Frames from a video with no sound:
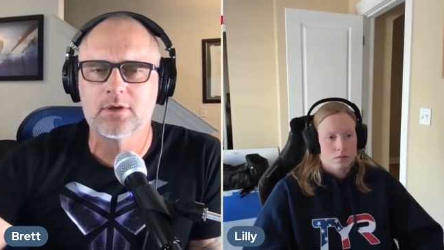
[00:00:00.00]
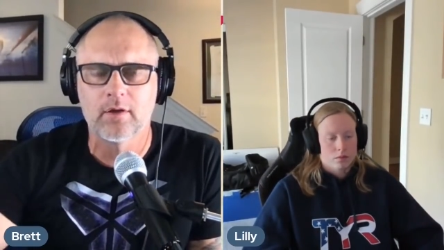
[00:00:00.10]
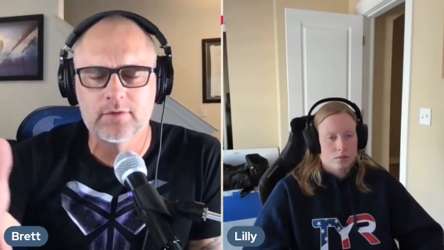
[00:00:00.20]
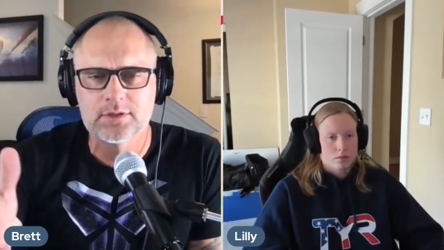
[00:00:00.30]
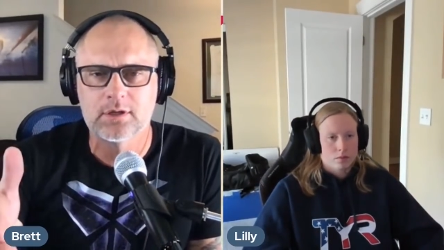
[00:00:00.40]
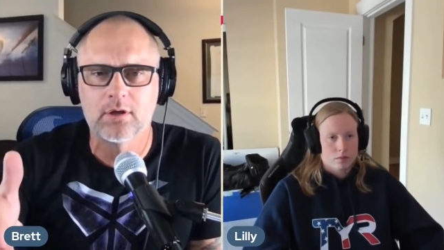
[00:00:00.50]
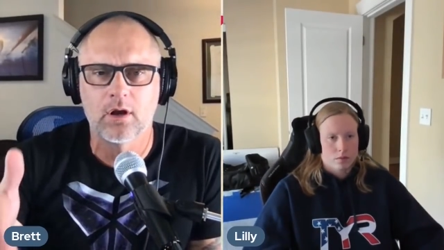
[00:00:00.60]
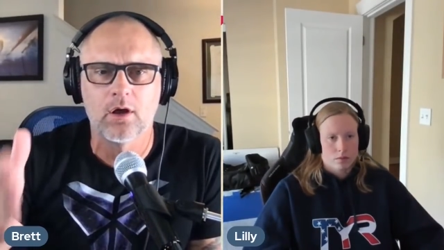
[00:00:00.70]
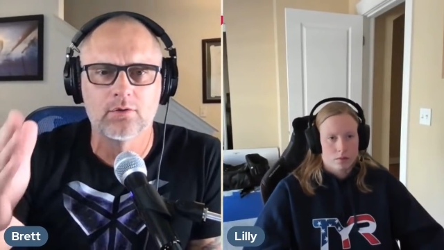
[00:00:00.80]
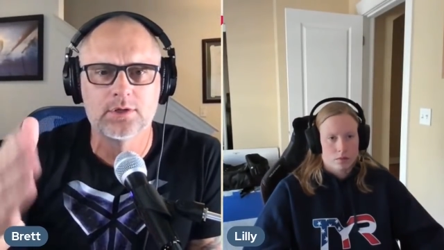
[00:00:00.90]
Speaker 1: Obviously, you got to
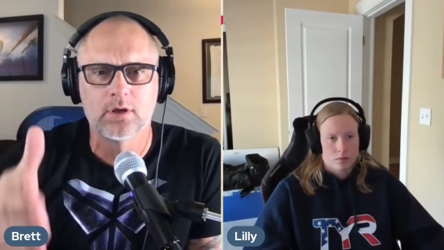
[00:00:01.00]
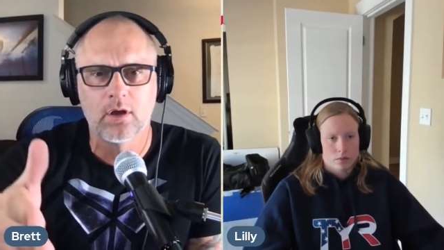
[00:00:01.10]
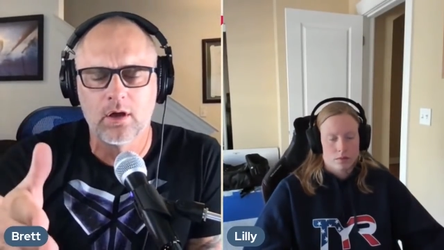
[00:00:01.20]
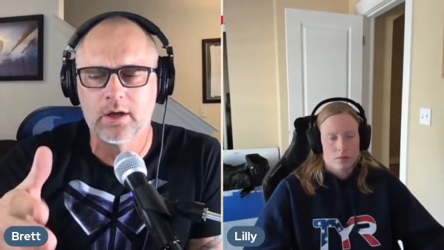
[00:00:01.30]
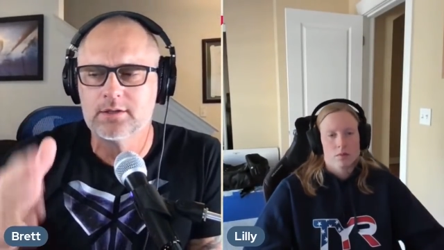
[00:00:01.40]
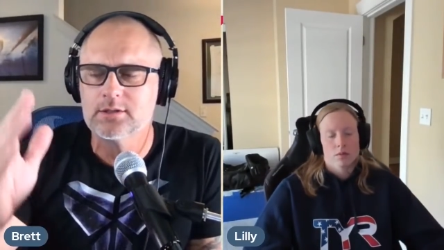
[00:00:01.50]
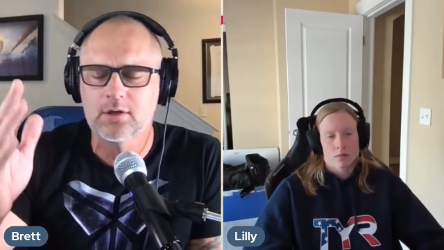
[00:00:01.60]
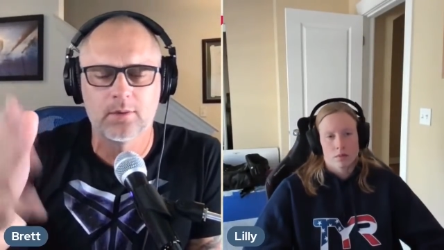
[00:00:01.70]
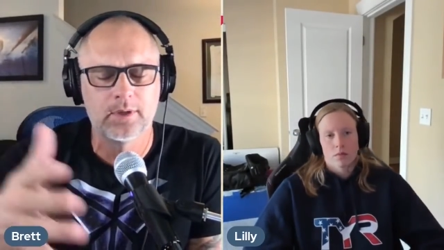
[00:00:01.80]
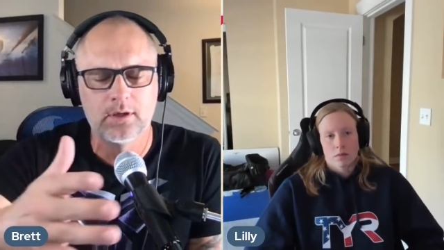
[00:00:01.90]
hold your lines. You got
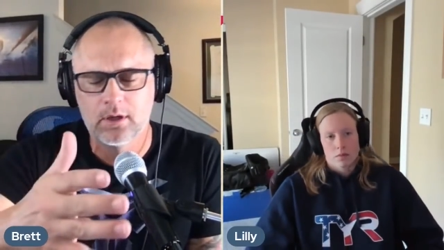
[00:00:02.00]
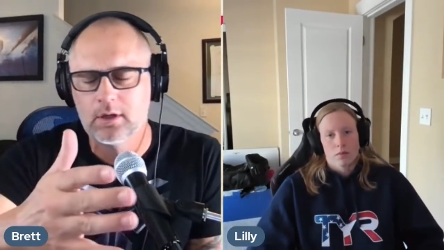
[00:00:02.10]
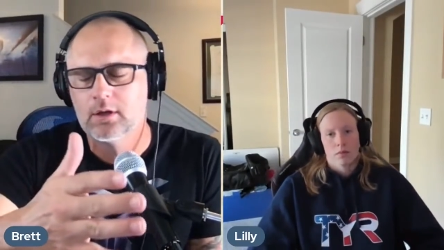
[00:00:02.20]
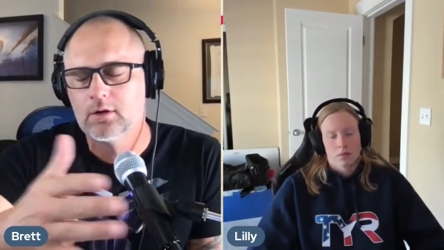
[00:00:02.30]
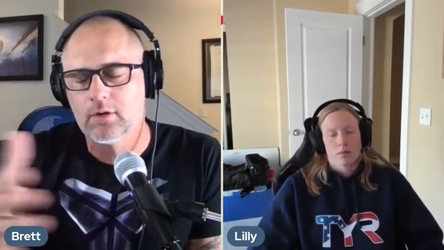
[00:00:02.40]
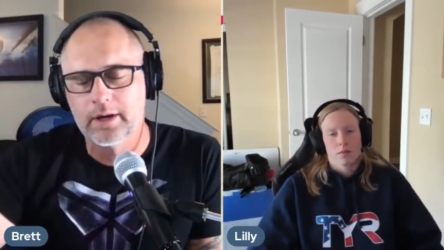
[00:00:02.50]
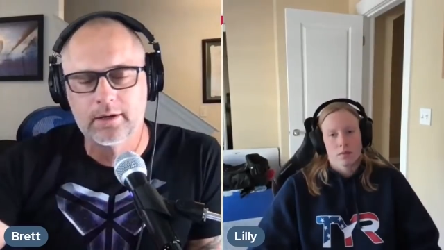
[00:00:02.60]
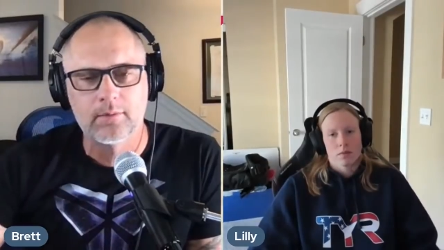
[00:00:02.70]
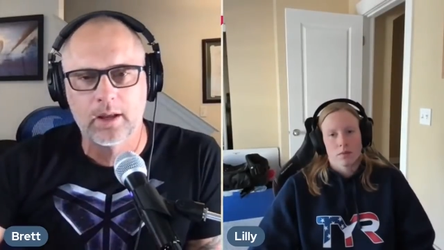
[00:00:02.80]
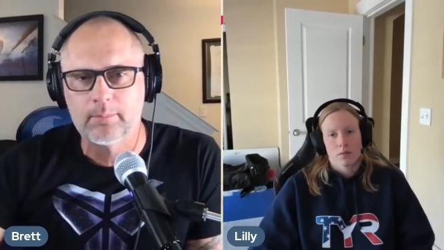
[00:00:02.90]
to be great at,
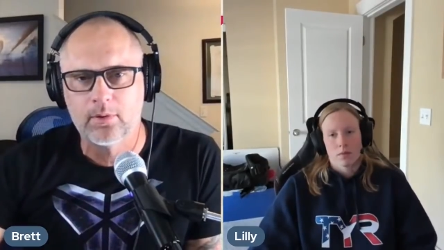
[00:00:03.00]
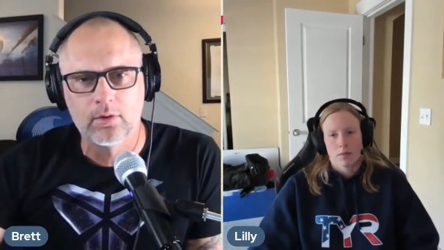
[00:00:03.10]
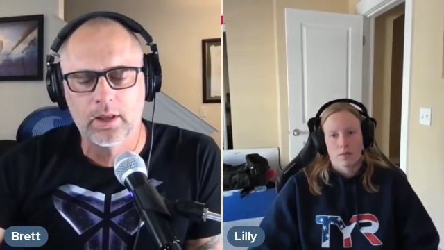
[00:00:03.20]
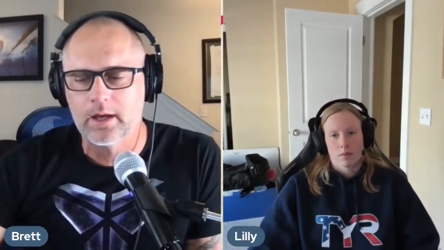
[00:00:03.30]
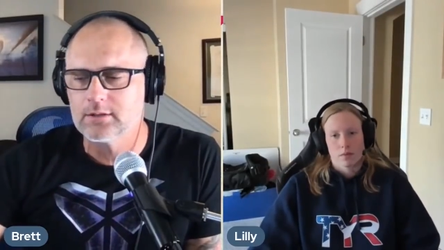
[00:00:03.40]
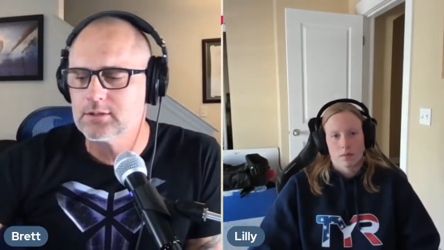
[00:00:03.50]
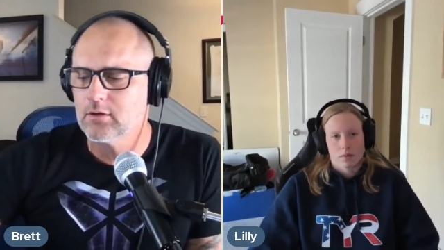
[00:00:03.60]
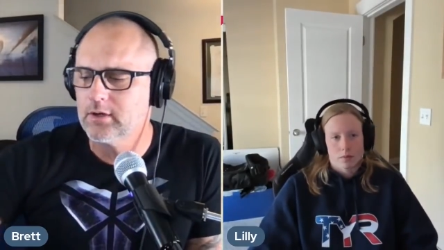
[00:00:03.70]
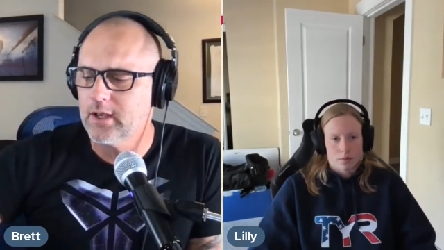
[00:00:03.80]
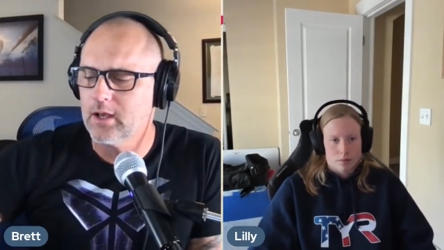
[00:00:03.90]
at pullouts, no
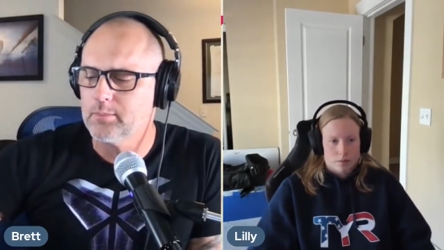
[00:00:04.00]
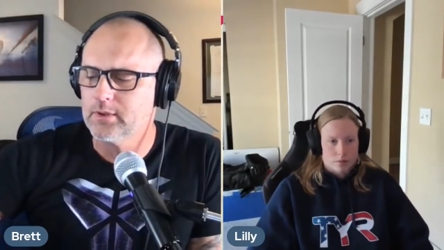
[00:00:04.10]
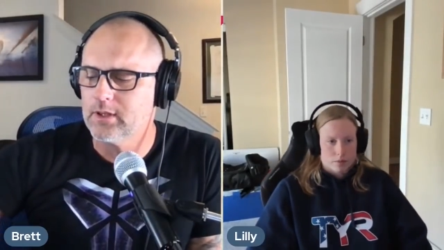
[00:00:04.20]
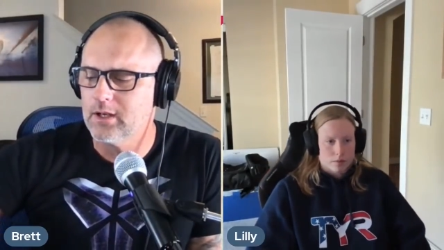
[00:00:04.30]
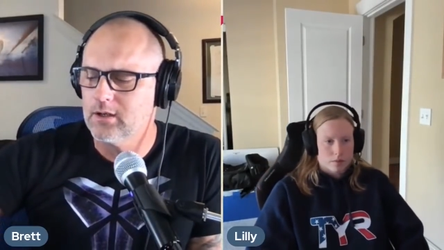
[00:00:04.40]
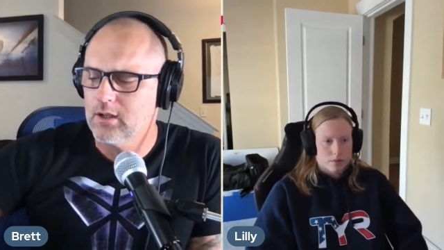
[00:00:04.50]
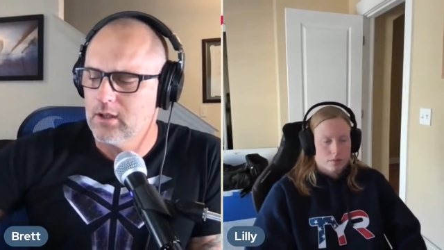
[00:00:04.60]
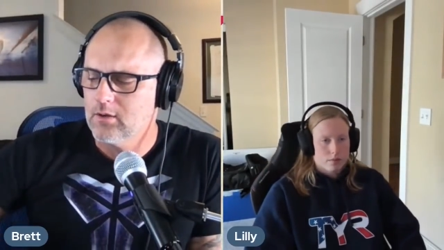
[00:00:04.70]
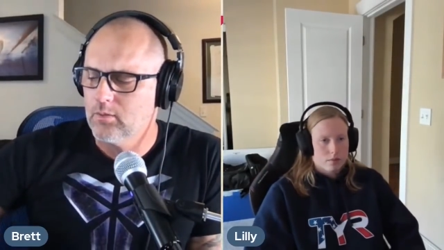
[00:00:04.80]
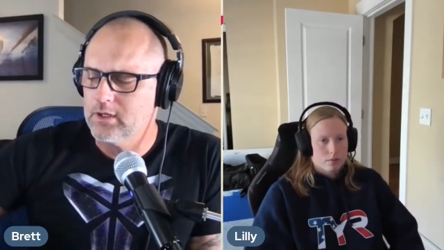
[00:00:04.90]
doubt. But then
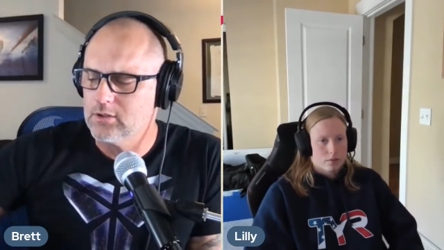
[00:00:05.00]
when you